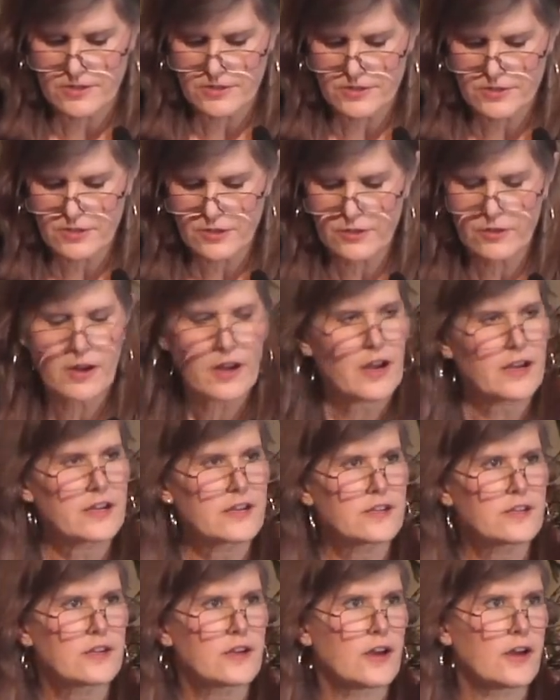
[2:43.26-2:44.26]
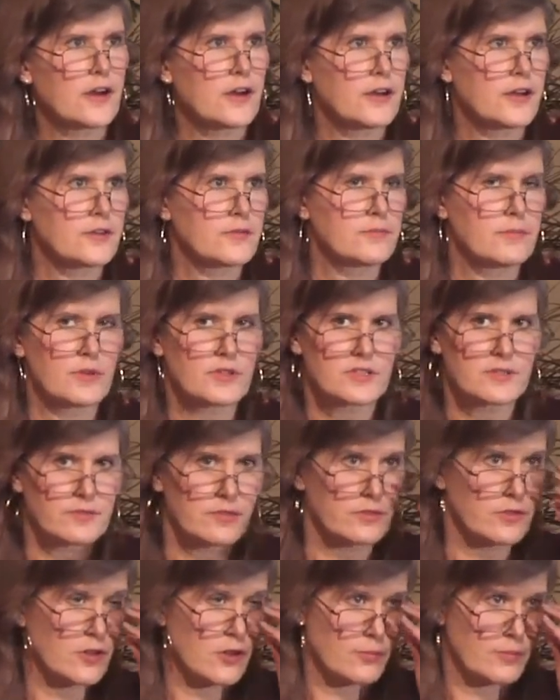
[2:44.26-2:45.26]
So most of
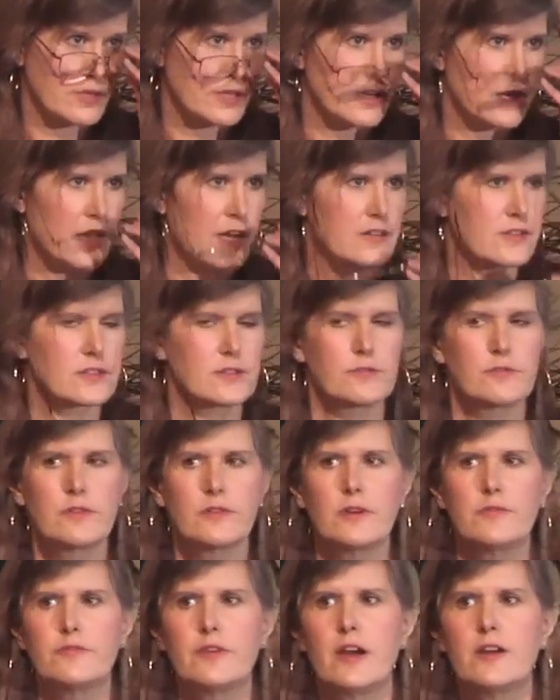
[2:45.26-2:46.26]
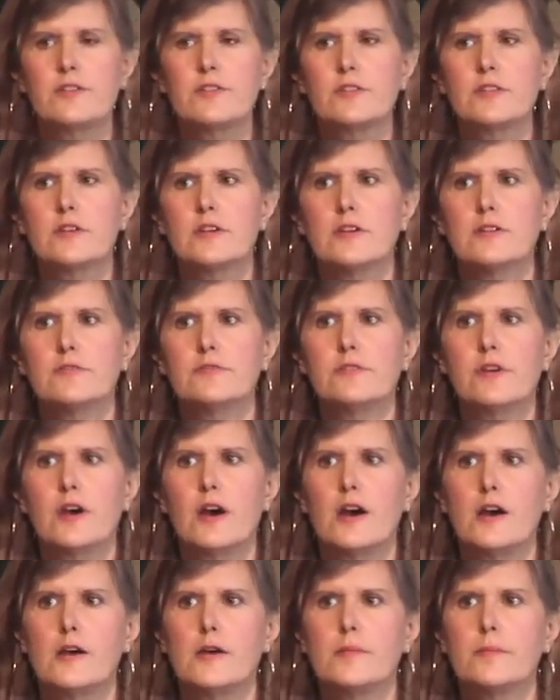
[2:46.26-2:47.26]
you know me as the founder
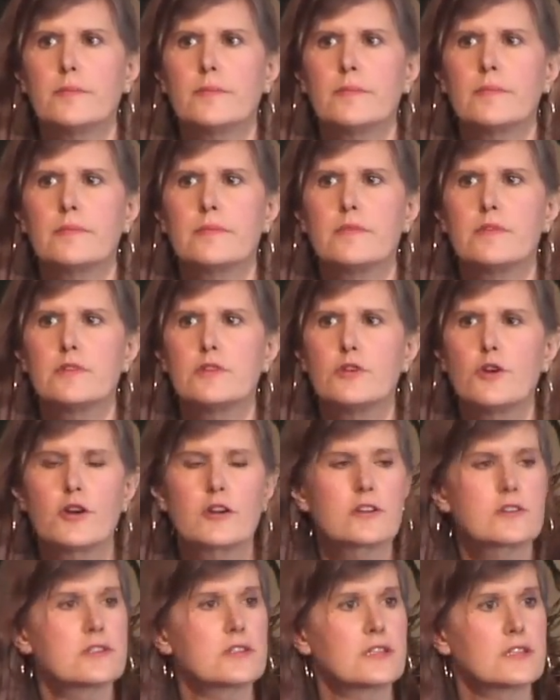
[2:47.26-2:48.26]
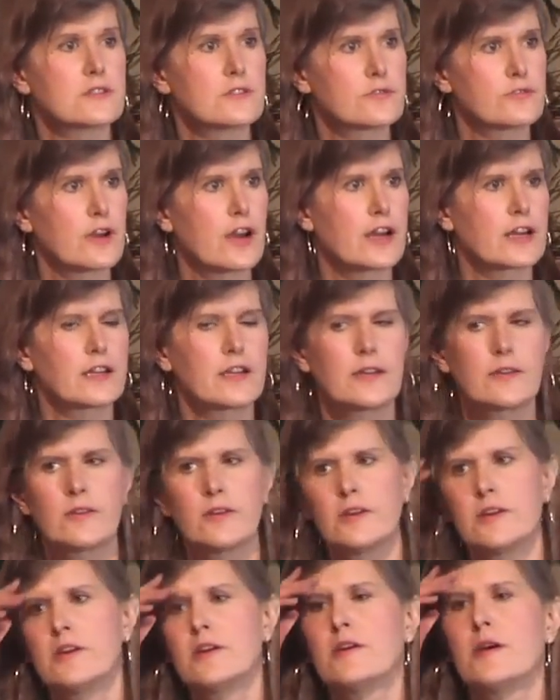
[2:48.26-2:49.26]
of New Yorkers Against Fracking.
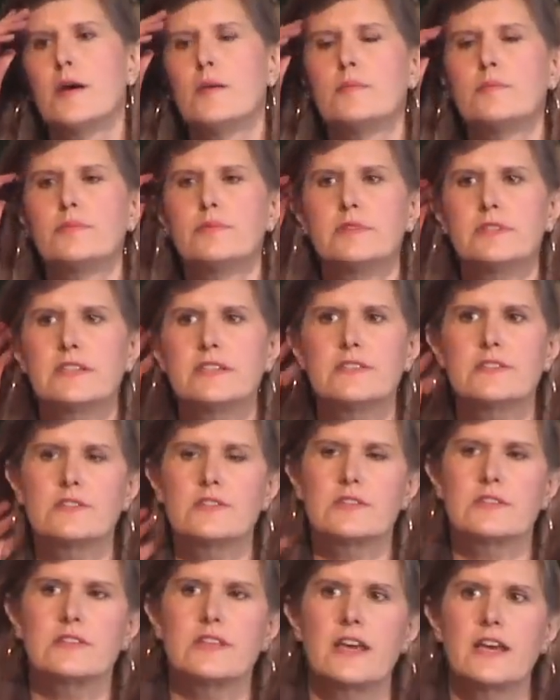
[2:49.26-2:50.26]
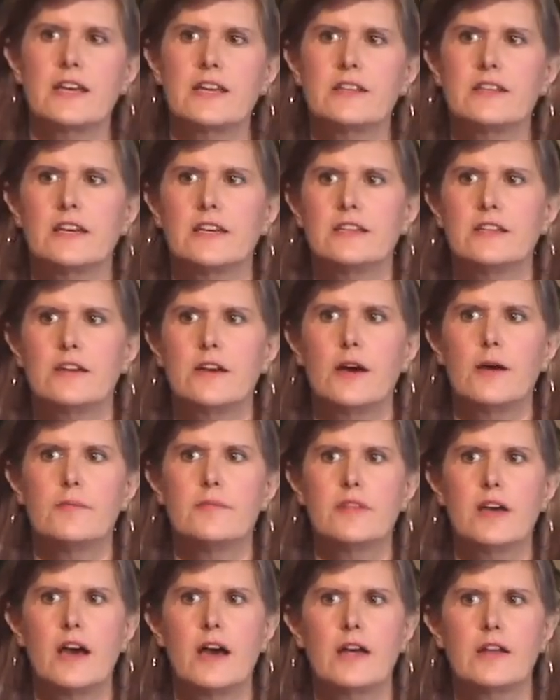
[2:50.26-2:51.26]
I'm pleased to say that
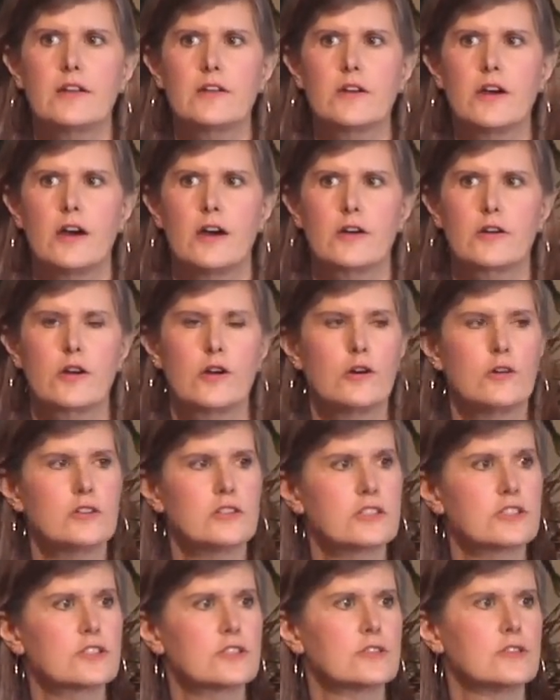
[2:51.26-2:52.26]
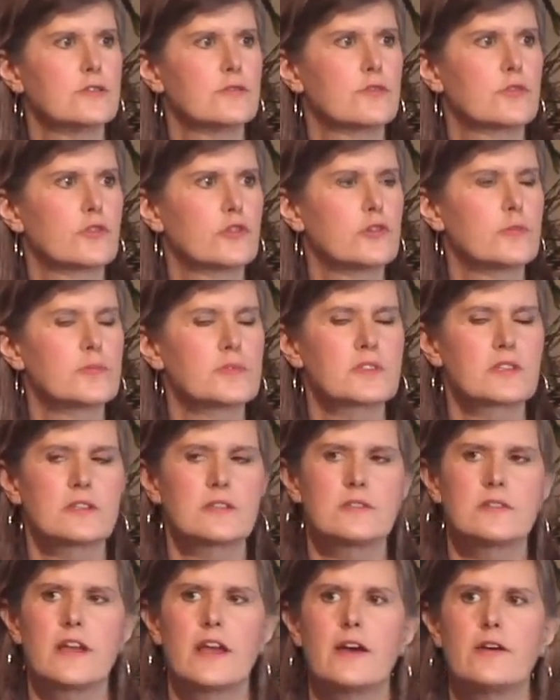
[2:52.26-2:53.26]
that coalition of groups
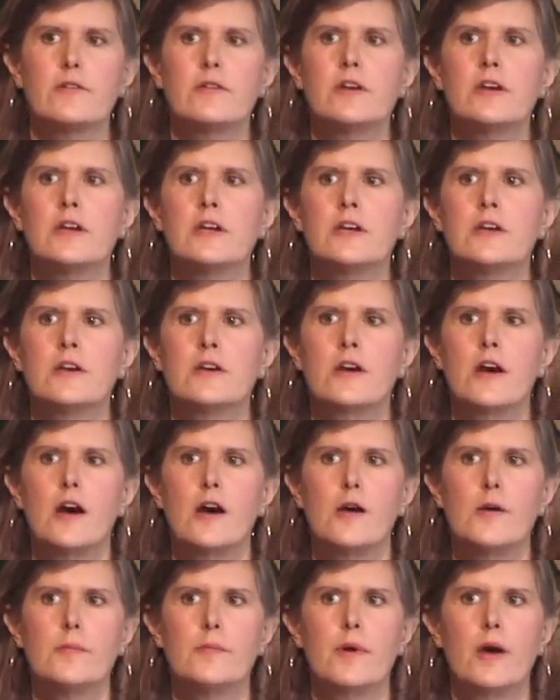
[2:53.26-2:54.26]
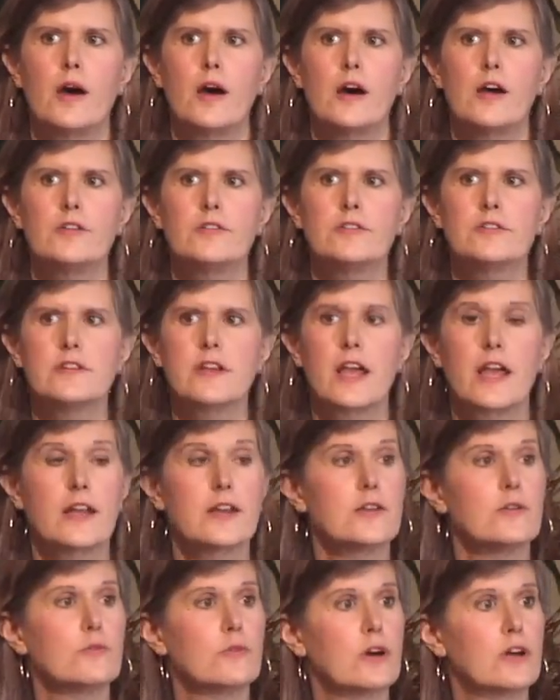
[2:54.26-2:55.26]
is now
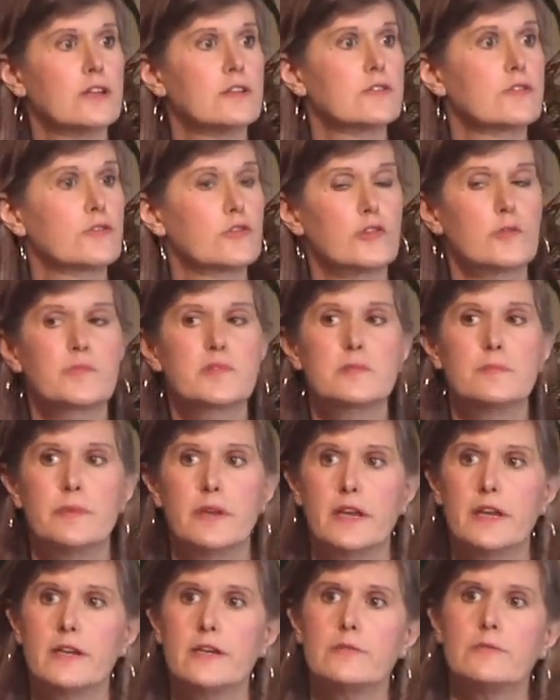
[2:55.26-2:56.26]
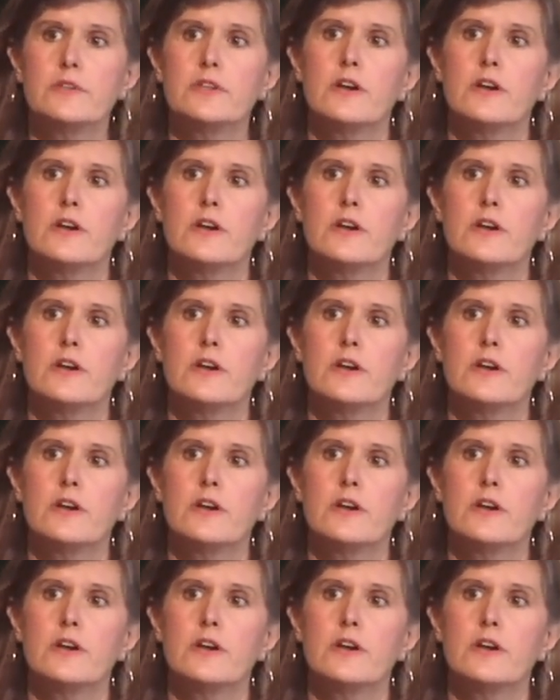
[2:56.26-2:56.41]
181 groups big.